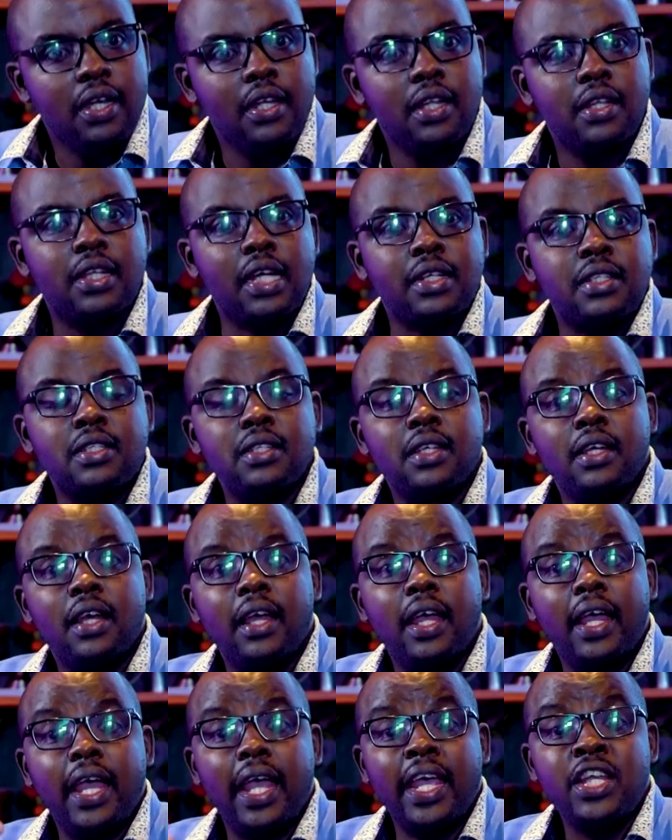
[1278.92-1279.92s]
that
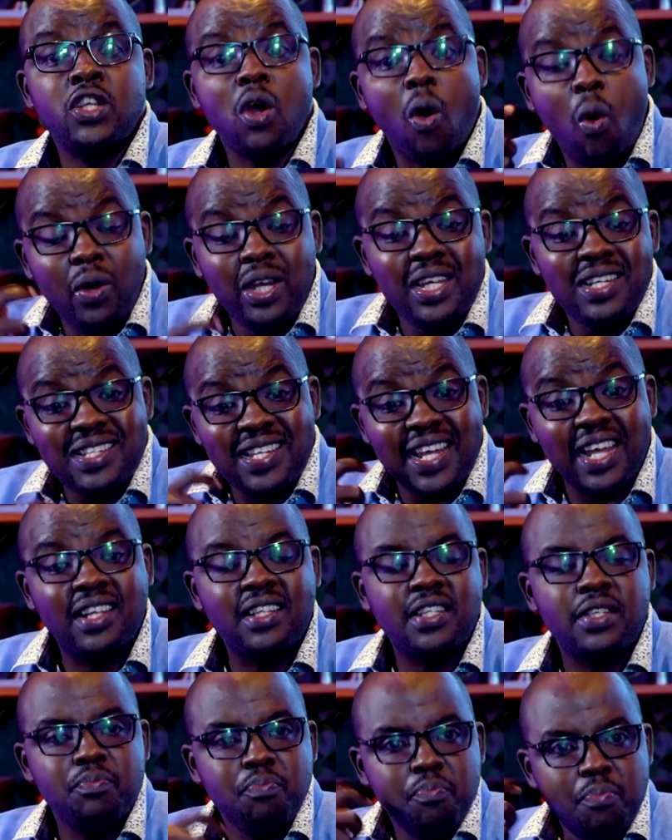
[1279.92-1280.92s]
it only
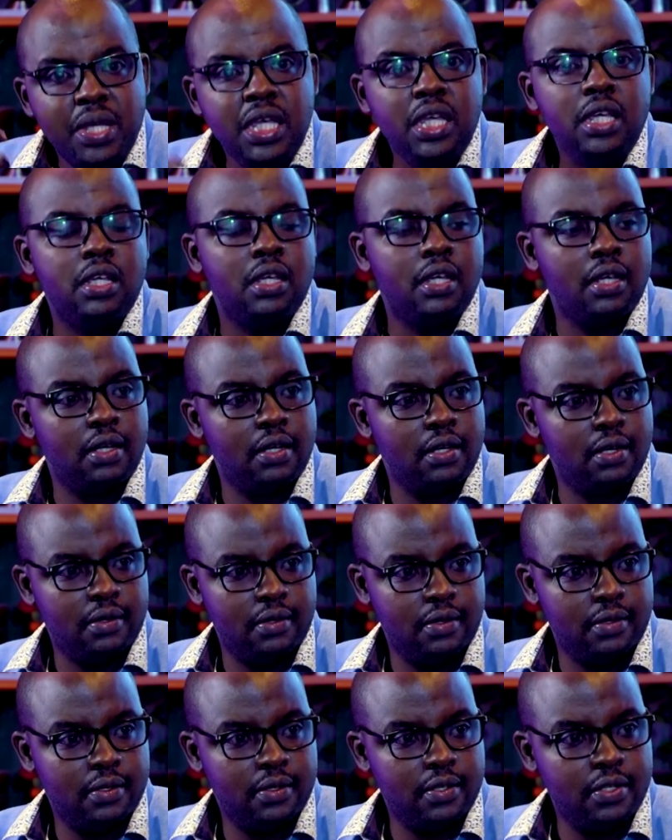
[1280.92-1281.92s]
takes me
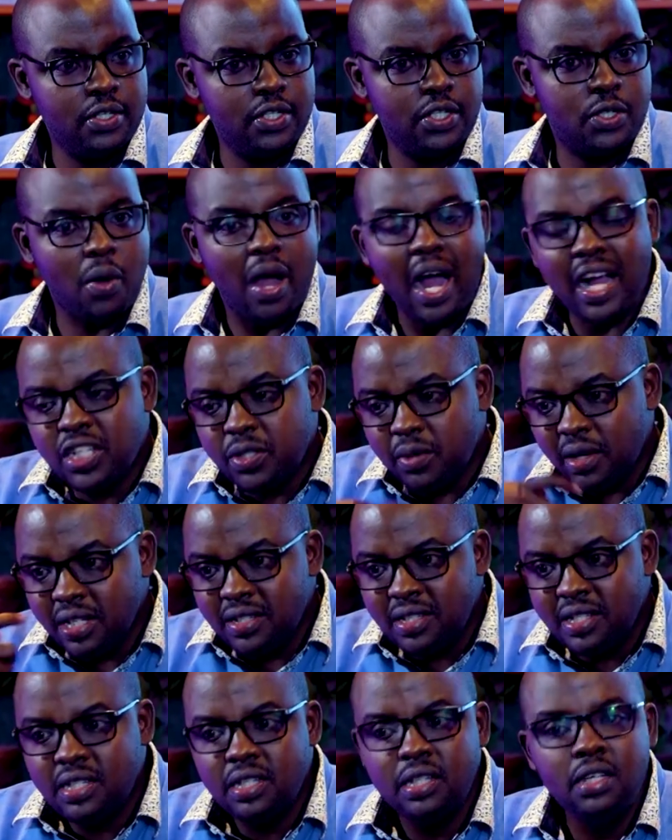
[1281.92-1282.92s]
to actually
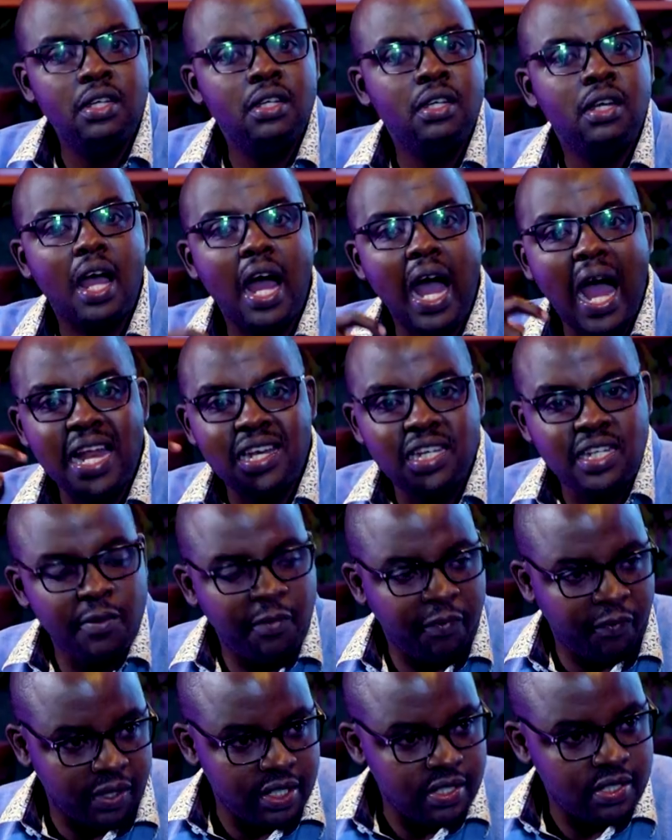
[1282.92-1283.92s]
see a
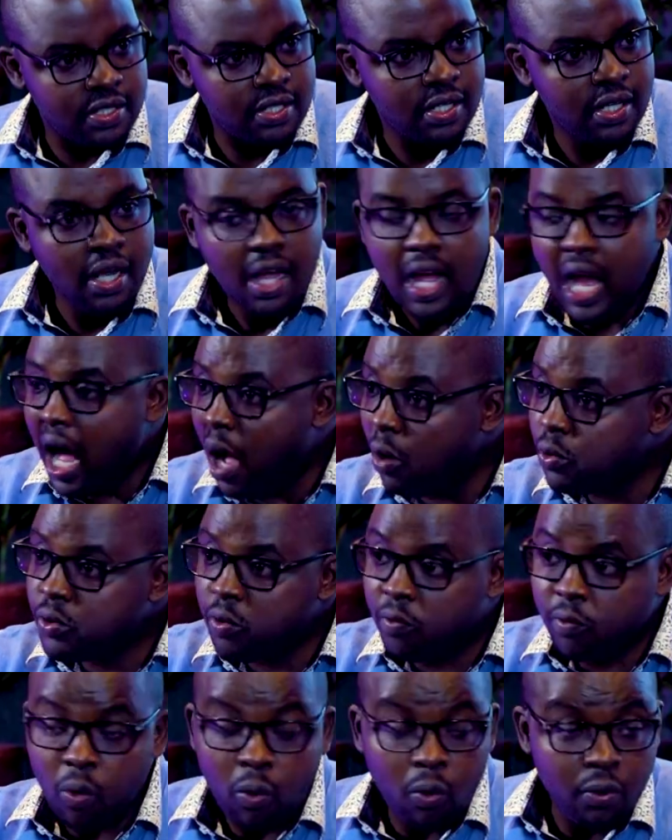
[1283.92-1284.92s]
difference out of
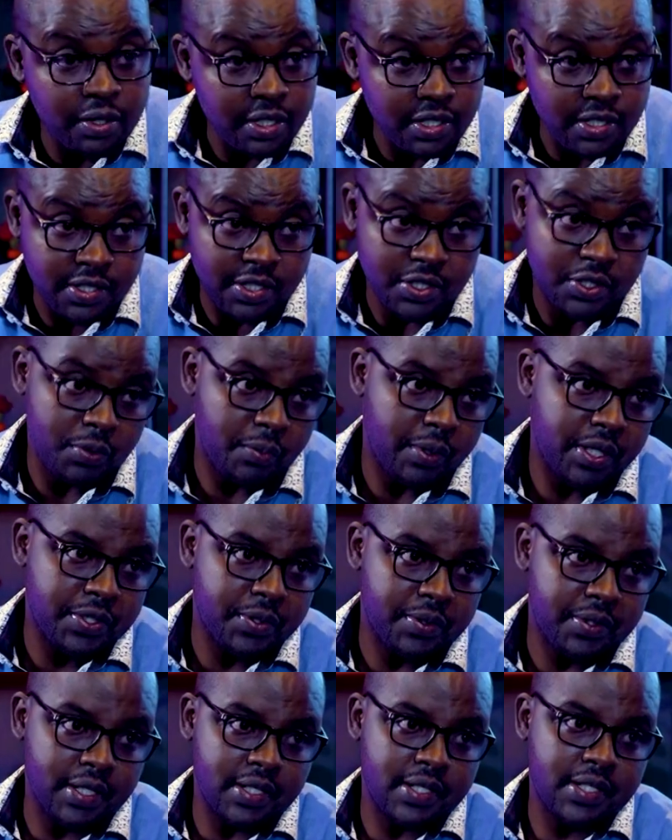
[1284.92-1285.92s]
all this situation
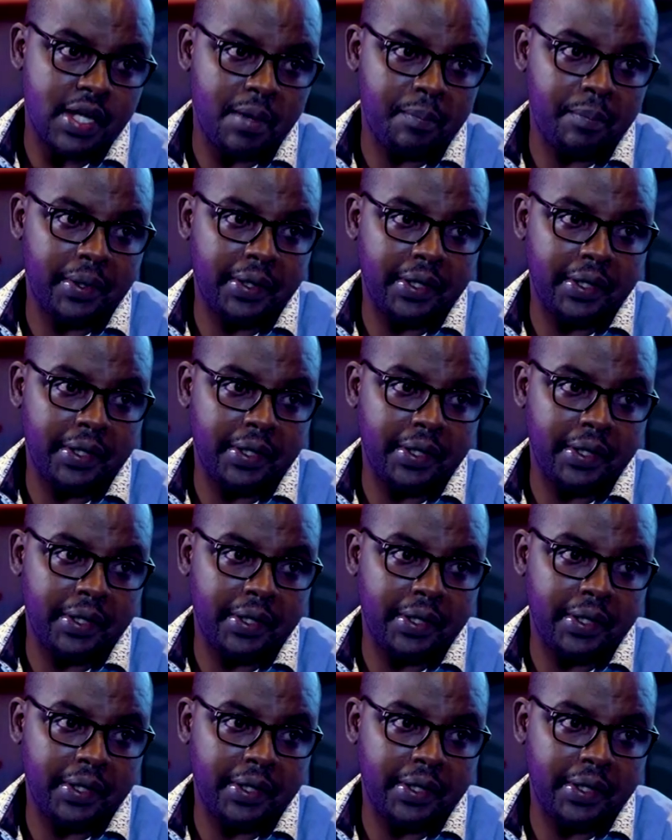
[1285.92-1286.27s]
that's happening.